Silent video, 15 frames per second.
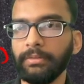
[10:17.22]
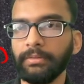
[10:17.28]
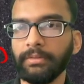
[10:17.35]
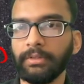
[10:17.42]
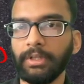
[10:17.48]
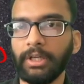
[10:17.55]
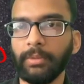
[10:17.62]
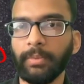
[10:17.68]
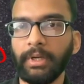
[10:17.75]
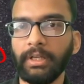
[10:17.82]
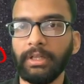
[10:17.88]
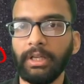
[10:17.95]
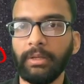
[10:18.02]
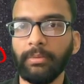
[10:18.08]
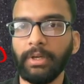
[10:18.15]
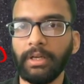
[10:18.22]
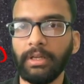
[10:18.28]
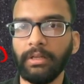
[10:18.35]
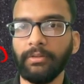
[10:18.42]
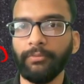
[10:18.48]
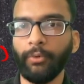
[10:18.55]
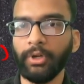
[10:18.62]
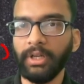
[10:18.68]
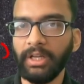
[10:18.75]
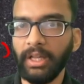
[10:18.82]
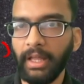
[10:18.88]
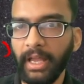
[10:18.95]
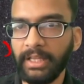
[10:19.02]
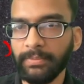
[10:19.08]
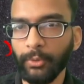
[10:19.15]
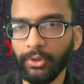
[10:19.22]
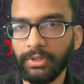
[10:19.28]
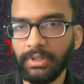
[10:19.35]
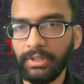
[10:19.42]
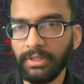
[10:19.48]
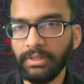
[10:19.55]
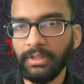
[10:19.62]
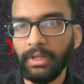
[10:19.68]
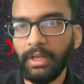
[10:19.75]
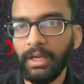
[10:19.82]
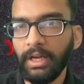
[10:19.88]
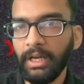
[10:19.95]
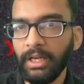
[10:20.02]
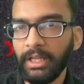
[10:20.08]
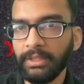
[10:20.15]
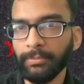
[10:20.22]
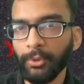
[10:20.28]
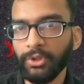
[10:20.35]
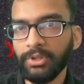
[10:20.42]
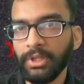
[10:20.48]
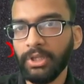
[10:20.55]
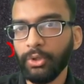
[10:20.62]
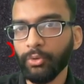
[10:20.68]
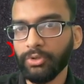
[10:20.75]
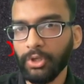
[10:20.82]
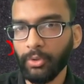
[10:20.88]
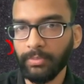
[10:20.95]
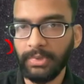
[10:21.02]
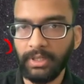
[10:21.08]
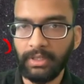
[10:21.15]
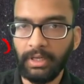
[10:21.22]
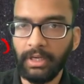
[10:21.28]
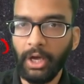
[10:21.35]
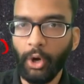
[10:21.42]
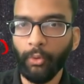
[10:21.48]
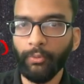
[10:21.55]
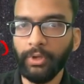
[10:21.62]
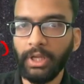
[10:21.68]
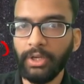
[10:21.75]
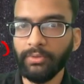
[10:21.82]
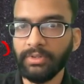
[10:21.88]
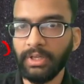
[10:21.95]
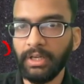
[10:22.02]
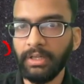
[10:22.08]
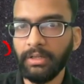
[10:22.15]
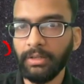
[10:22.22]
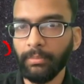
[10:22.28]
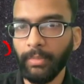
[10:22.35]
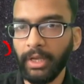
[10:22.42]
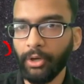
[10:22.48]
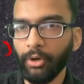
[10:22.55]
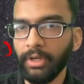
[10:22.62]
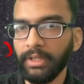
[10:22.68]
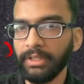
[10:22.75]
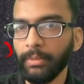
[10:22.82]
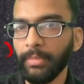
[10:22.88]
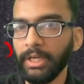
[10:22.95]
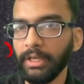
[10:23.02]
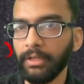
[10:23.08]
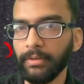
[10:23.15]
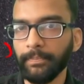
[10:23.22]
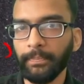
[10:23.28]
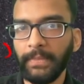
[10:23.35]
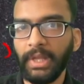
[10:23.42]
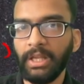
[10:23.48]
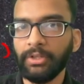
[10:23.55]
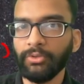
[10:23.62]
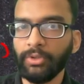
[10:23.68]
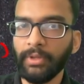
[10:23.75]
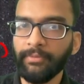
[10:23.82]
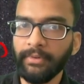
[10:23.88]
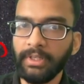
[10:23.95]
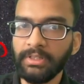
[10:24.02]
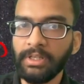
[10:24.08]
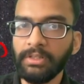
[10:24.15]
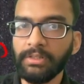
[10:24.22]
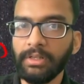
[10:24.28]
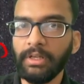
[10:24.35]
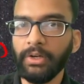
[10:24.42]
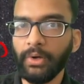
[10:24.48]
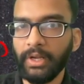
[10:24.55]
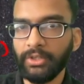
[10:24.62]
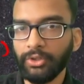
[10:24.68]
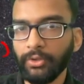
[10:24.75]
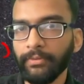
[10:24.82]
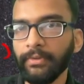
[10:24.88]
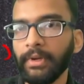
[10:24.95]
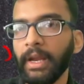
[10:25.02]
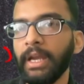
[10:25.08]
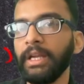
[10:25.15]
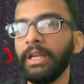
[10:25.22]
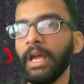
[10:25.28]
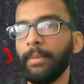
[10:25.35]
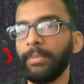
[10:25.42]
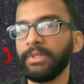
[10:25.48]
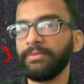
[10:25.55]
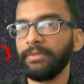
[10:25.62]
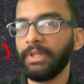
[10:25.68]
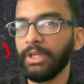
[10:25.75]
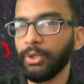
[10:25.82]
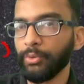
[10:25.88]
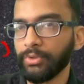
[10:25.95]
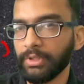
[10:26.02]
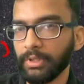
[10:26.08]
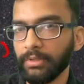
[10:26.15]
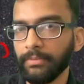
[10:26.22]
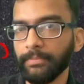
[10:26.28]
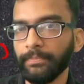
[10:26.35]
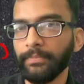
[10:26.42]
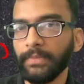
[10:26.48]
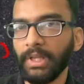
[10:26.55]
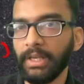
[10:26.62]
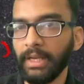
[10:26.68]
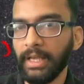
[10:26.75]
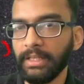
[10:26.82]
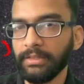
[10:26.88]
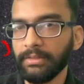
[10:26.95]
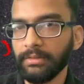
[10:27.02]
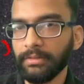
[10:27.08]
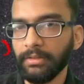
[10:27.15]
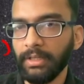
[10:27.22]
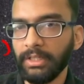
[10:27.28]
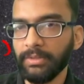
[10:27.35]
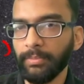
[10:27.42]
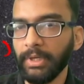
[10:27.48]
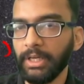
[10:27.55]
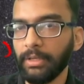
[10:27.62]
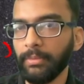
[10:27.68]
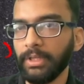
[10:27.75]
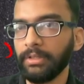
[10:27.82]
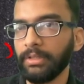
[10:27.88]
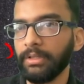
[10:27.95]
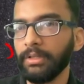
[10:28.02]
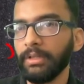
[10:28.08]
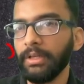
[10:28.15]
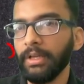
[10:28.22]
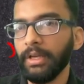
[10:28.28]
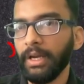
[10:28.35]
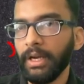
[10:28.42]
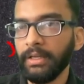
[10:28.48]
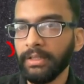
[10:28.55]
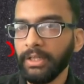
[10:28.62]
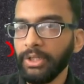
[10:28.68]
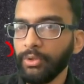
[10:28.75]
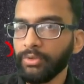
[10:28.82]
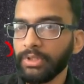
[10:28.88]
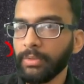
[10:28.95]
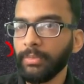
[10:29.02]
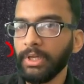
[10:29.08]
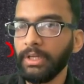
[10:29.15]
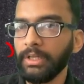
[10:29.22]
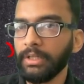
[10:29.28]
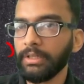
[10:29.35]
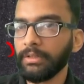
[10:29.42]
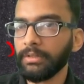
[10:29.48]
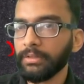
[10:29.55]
third party library. What it exposes is, it exposes a user object, and how we are using it by calling the builder. So the first interaction of client happens with the user class, its builder method, and then user class